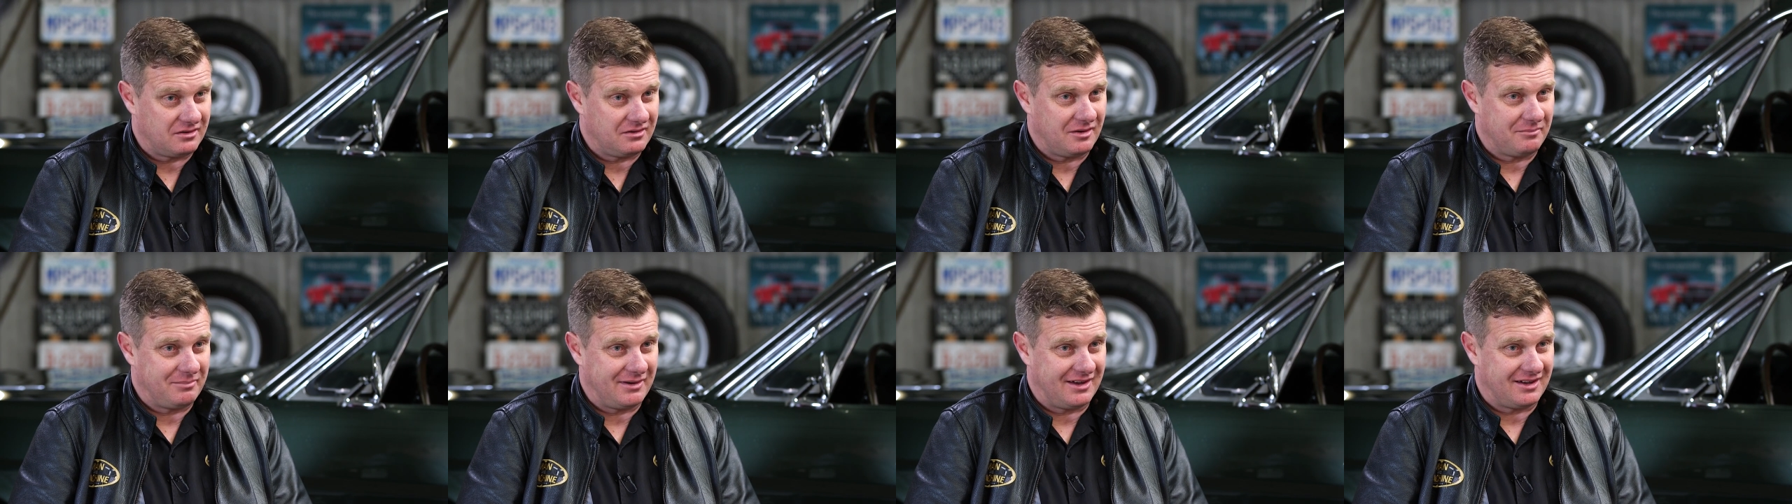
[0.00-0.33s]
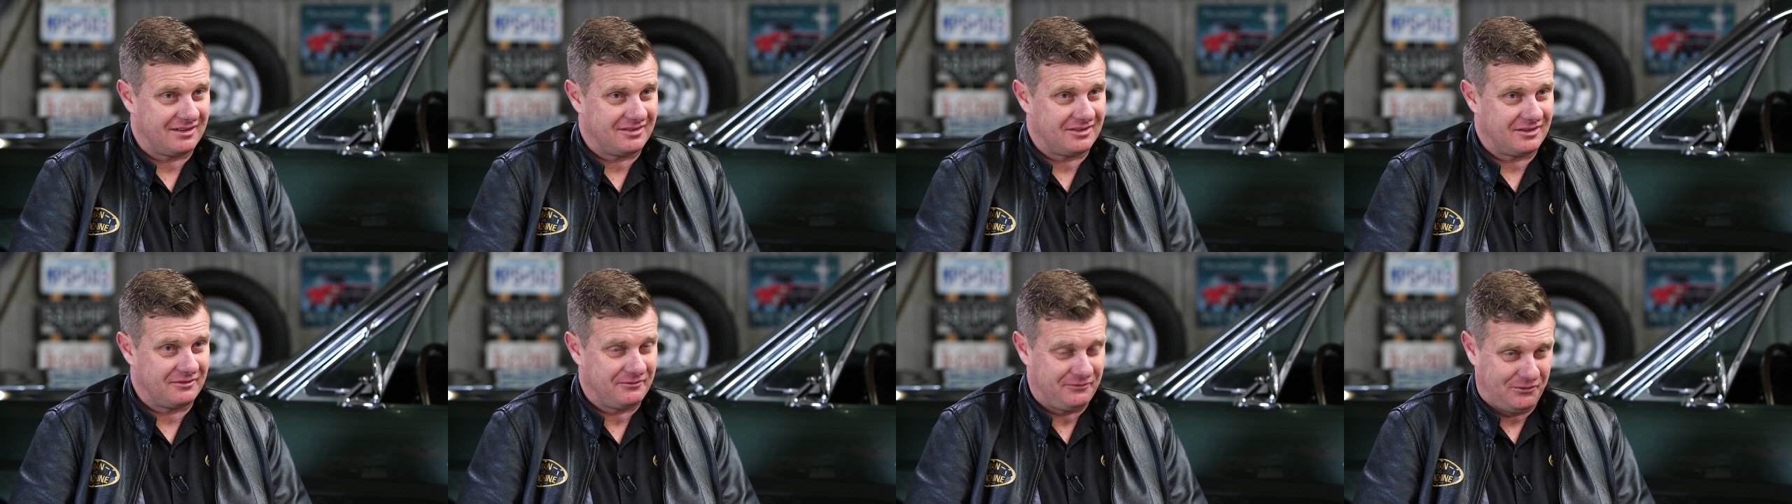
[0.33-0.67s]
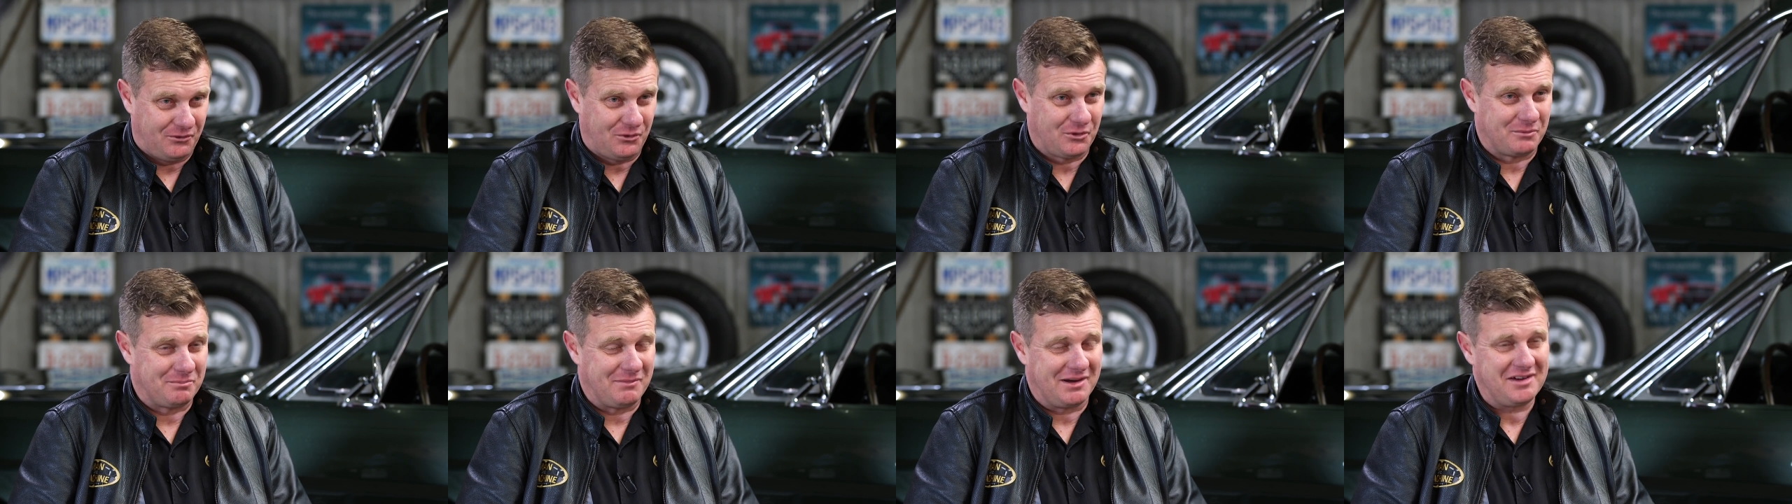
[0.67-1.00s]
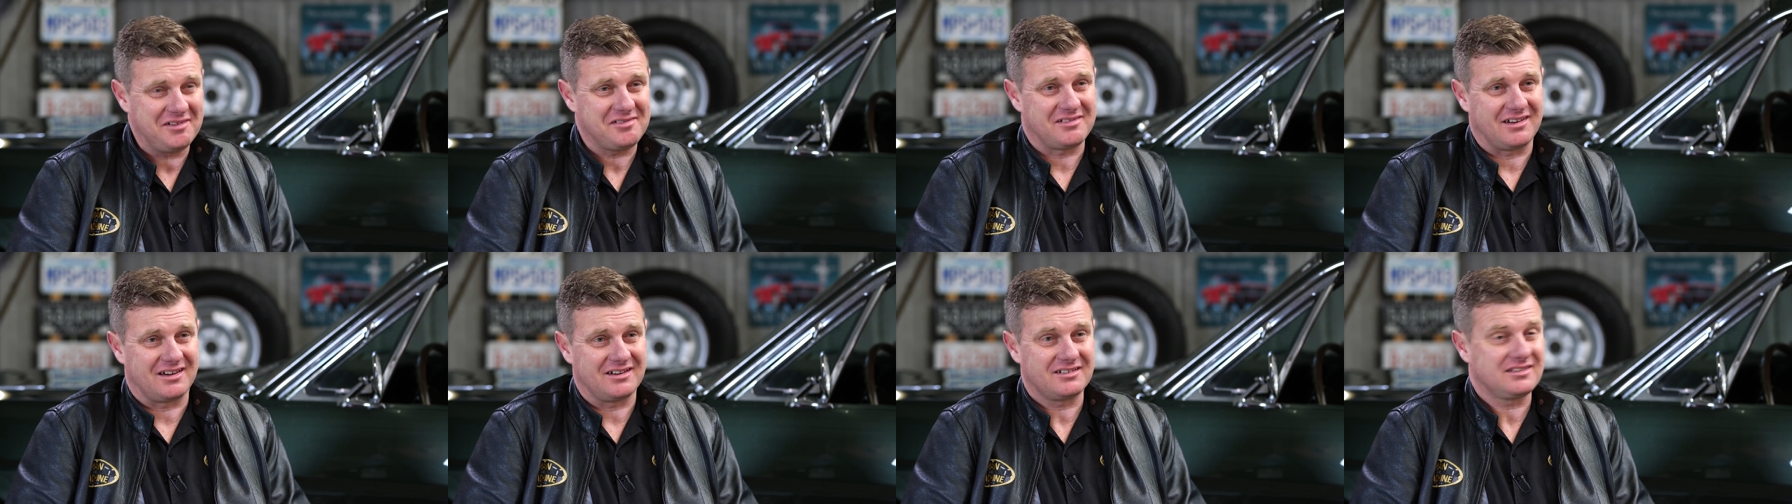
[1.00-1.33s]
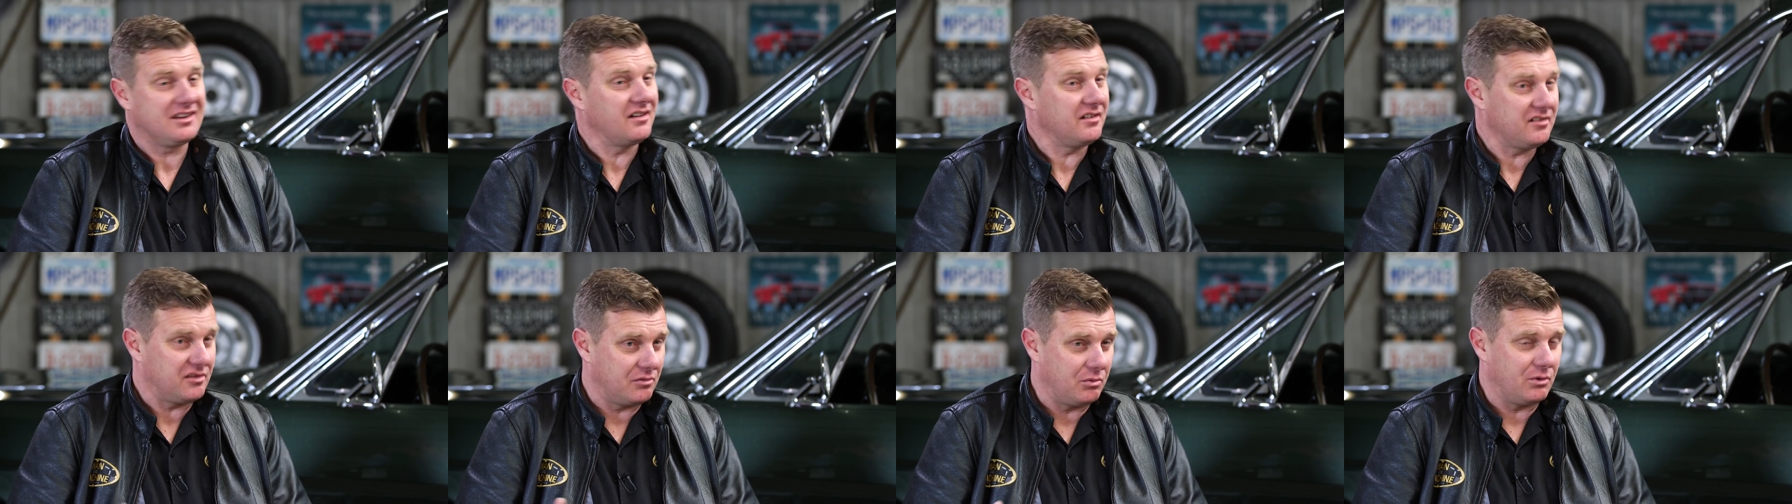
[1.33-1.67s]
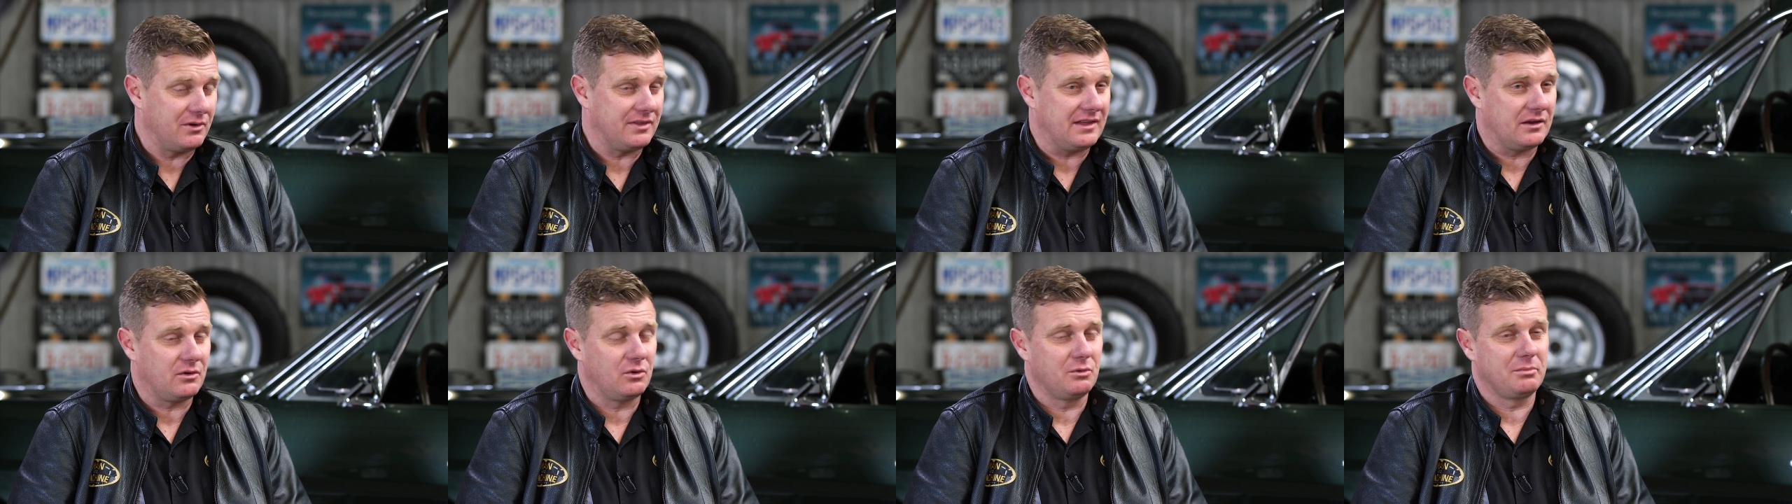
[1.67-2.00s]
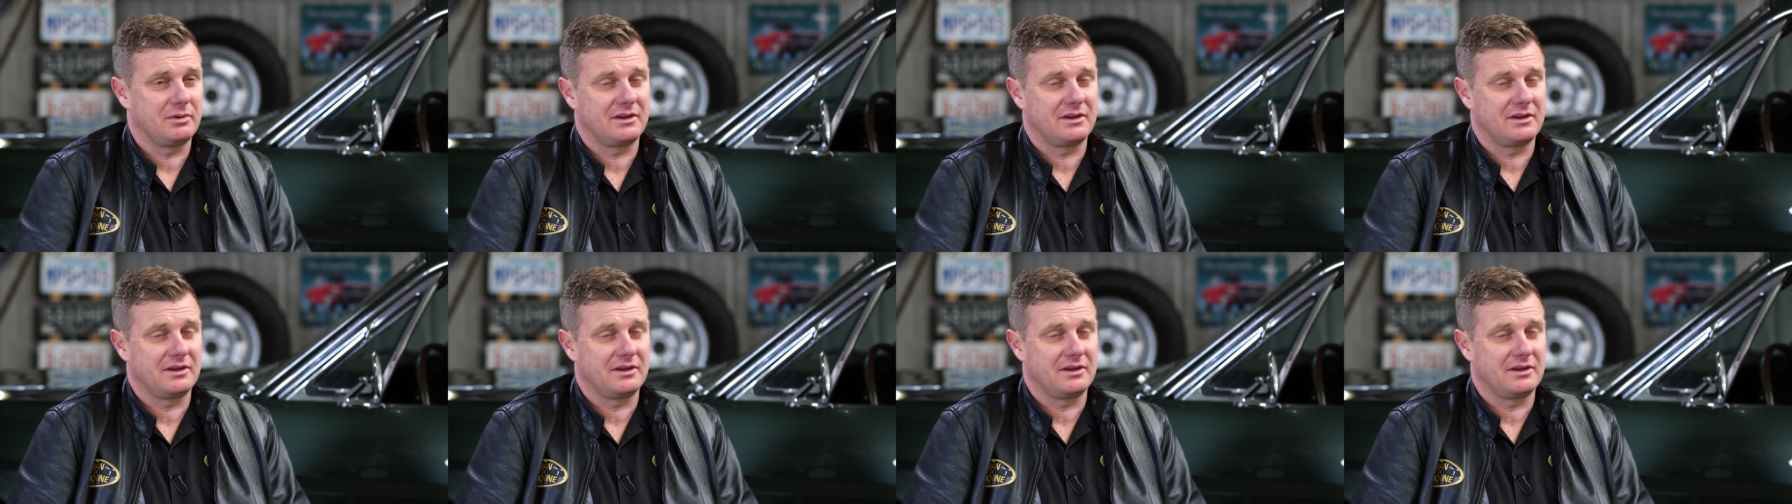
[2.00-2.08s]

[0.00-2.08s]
about the Ford Mustang. Tell us where that all